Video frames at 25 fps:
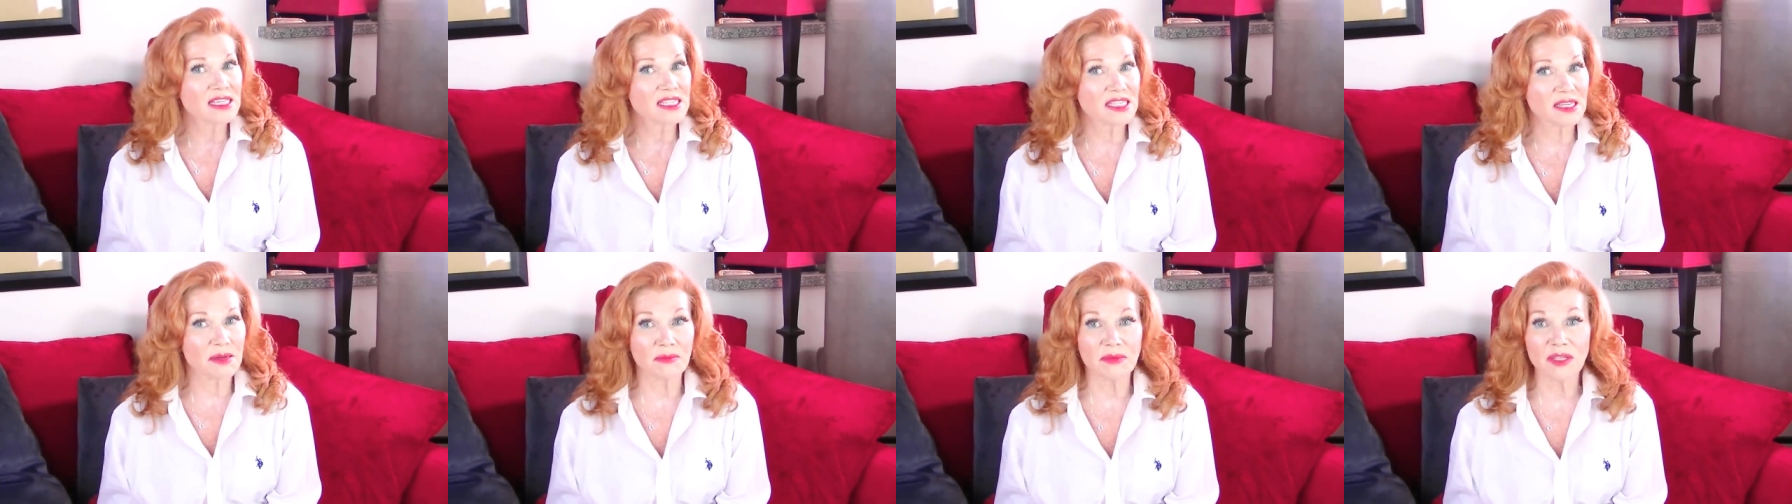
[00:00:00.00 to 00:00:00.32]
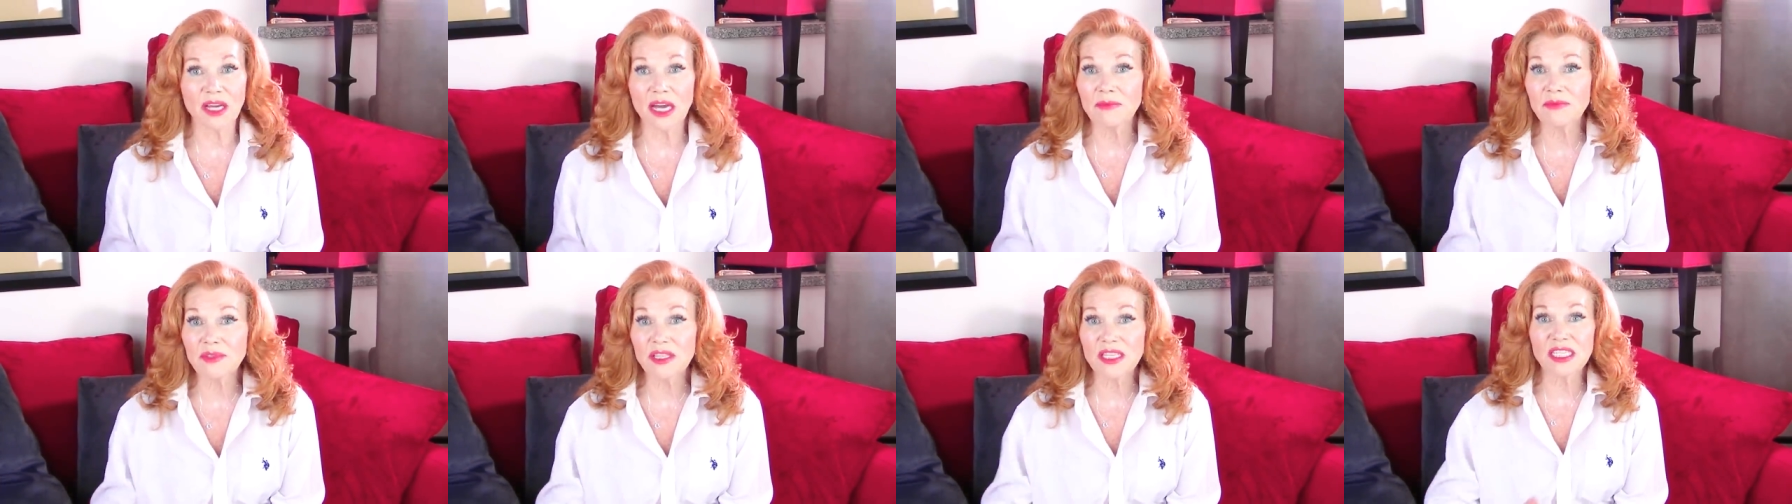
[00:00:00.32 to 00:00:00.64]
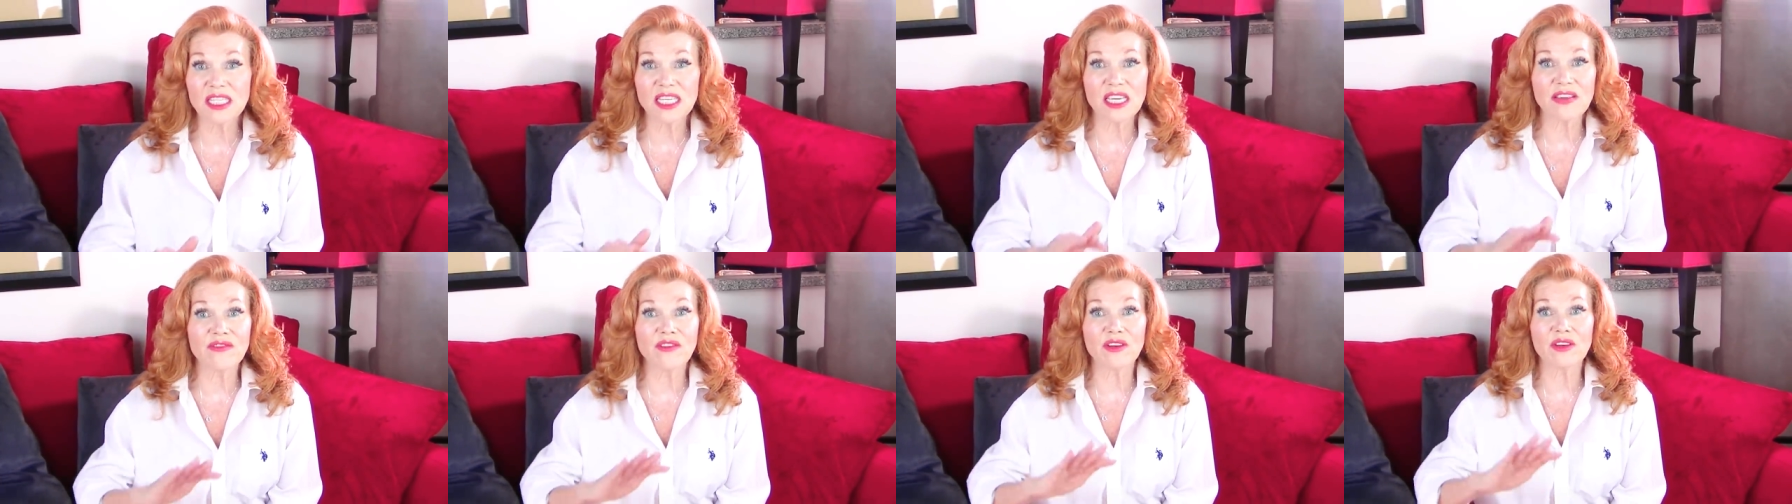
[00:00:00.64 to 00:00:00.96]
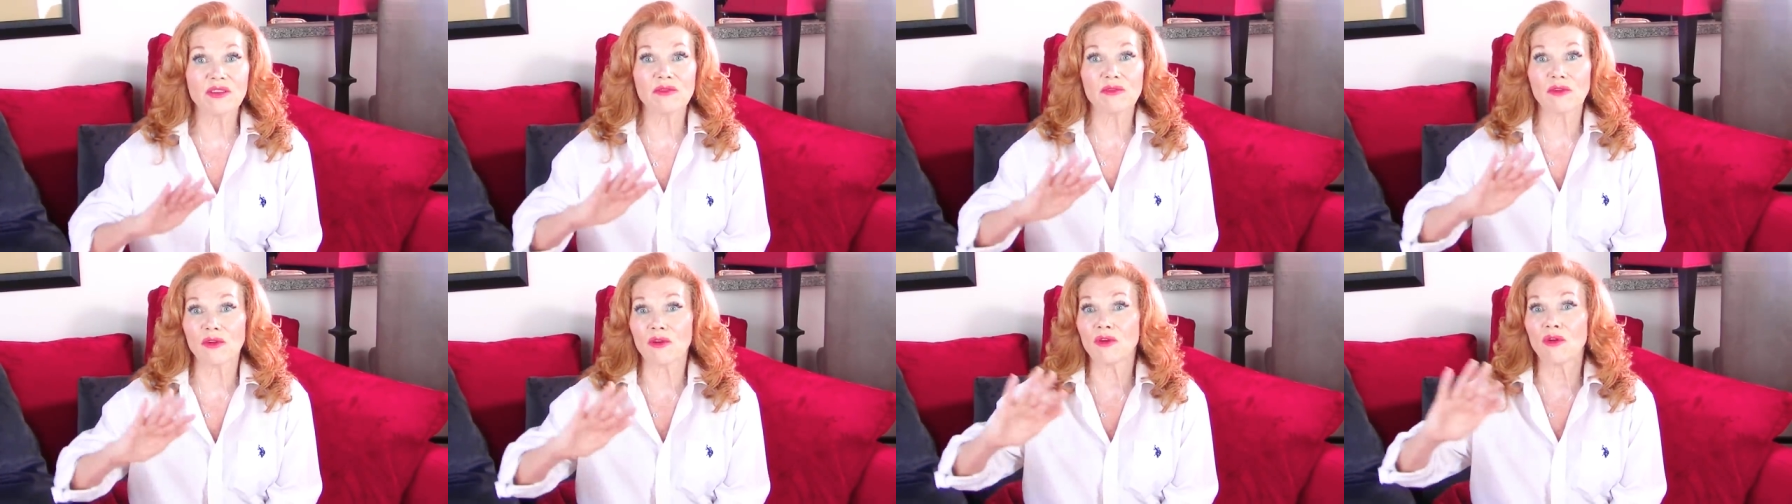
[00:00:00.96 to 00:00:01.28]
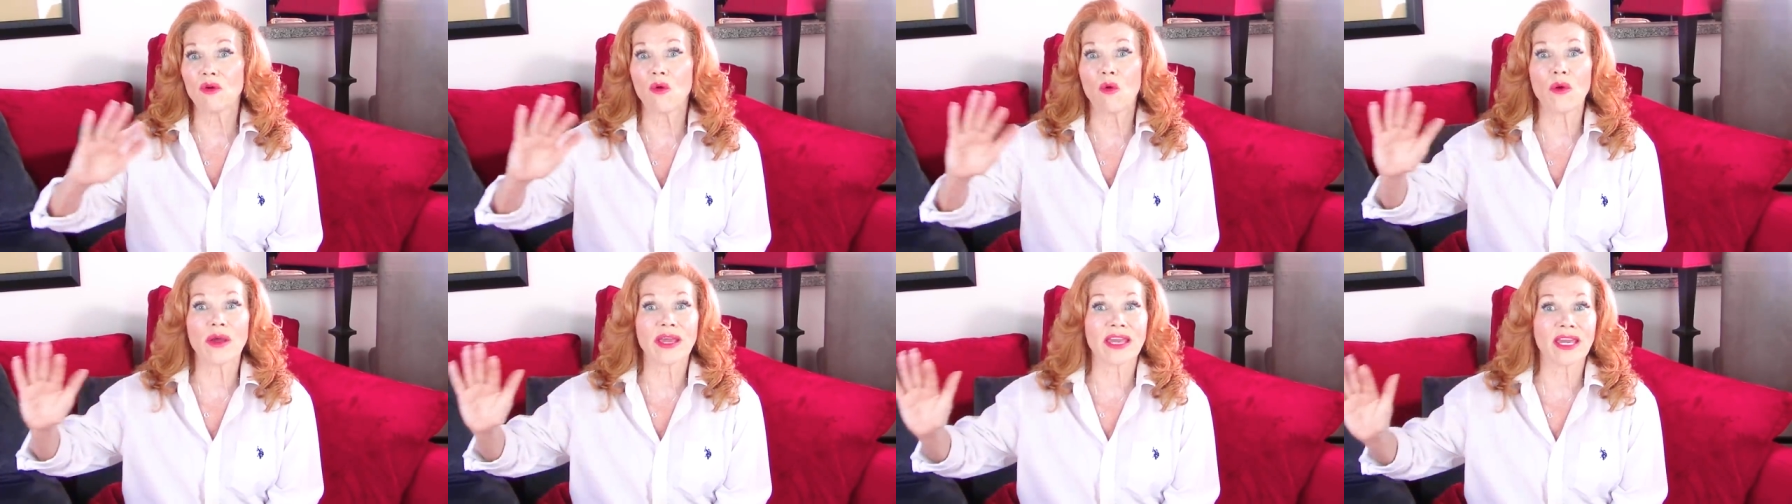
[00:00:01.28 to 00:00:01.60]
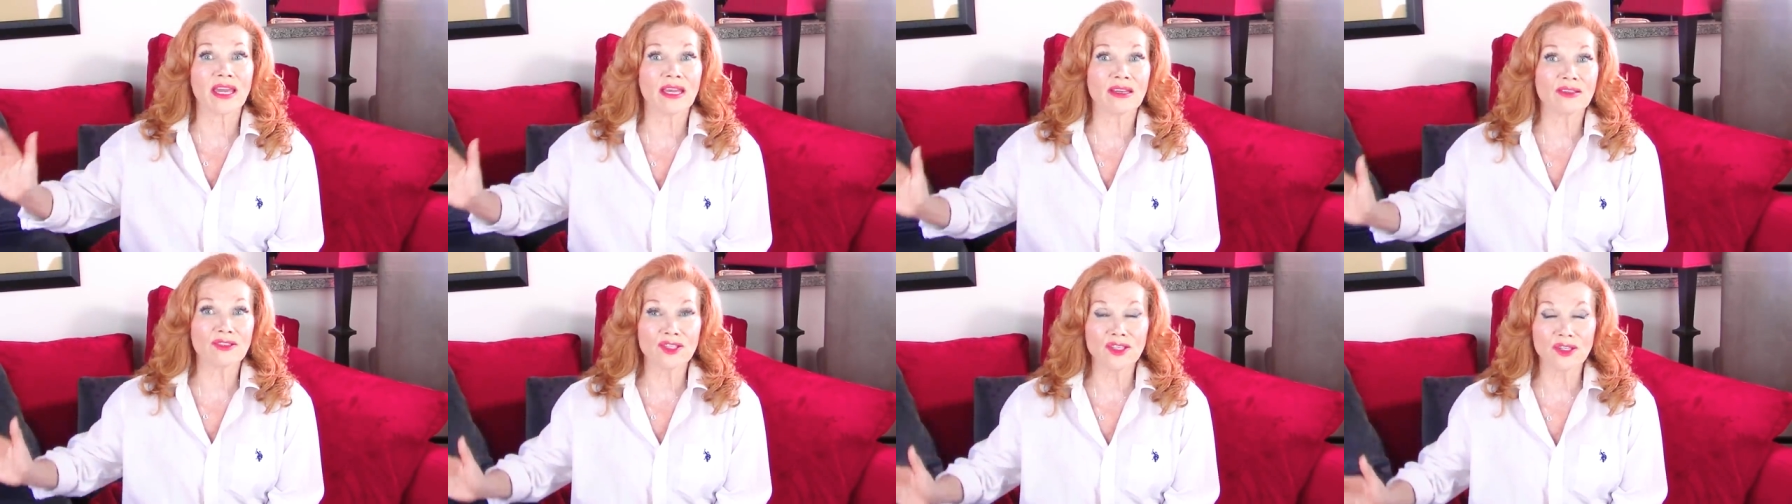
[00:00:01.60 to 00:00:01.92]
Sometimes it's even
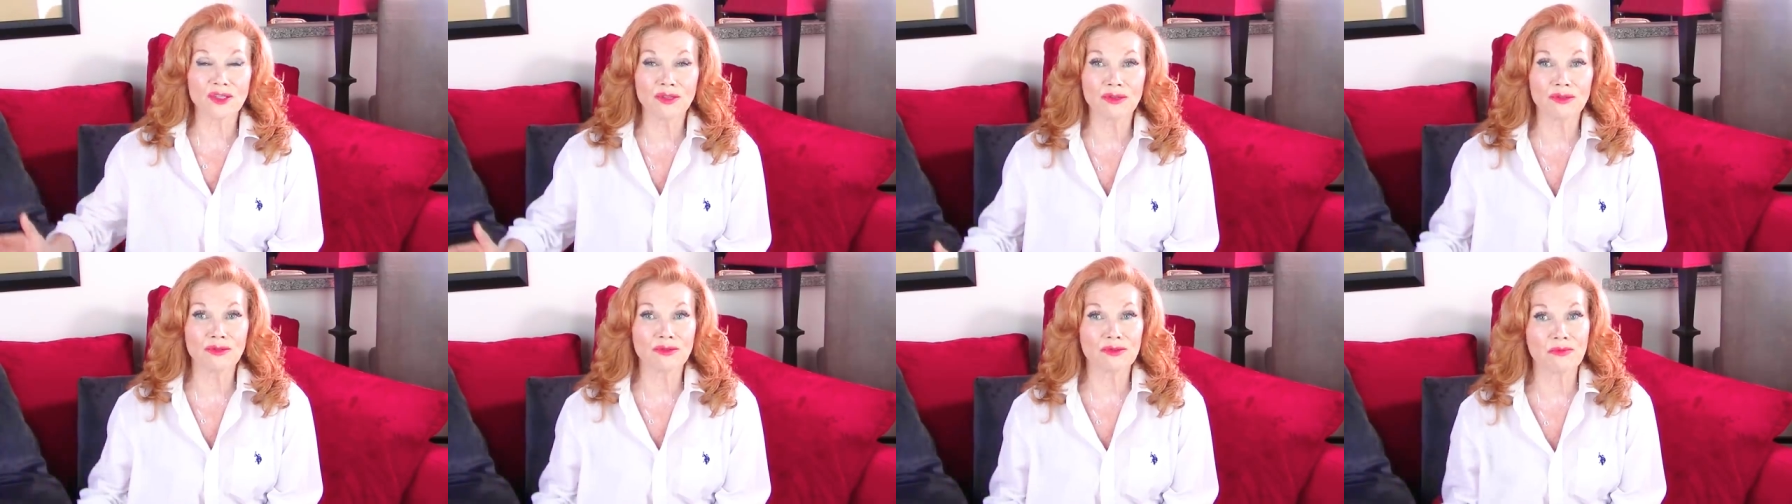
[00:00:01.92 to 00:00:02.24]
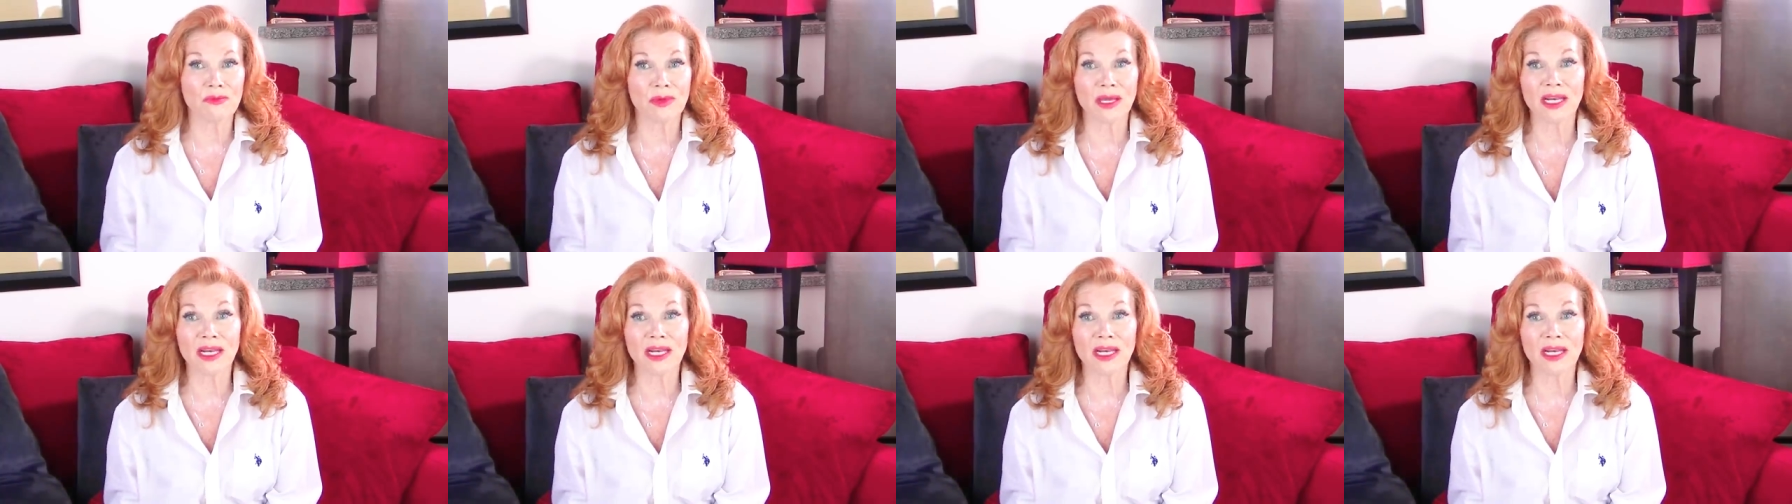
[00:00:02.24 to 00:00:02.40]
going into